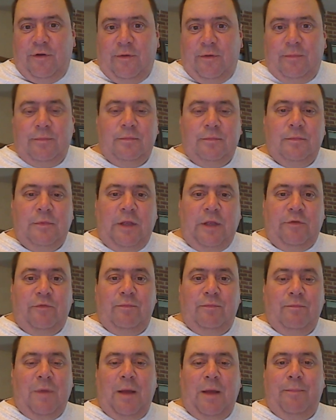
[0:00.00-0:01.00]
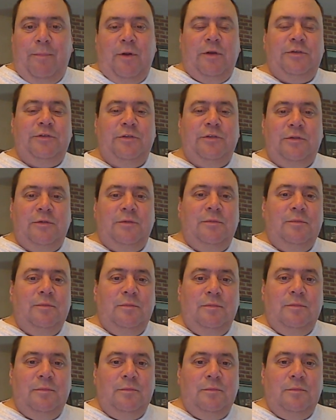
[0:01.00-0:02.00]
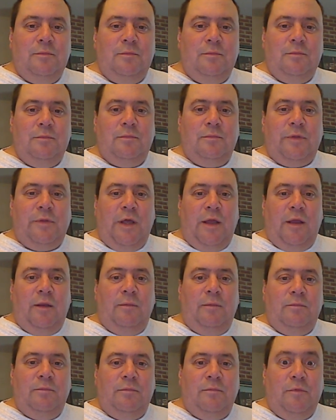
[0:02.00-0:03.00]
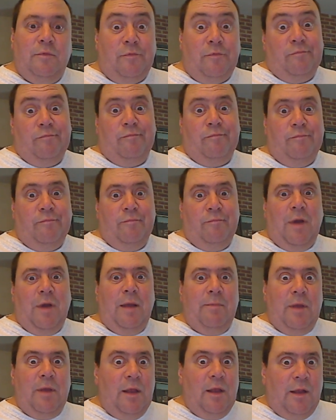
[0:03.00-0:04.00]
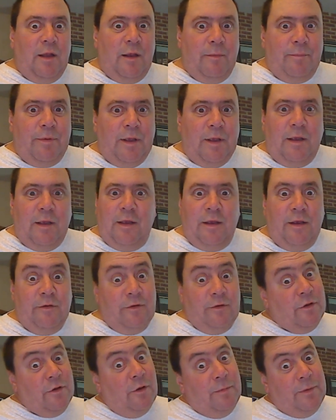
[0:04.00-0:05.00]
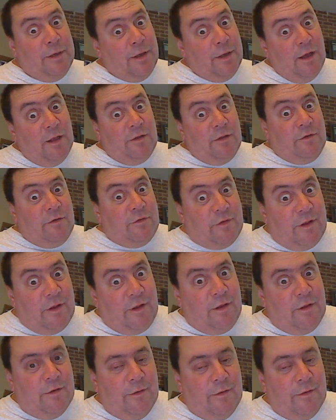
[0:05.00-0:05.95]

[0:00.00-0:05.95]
a, that's my personal thing. Might be an EMP. He hasn't told me not to say it.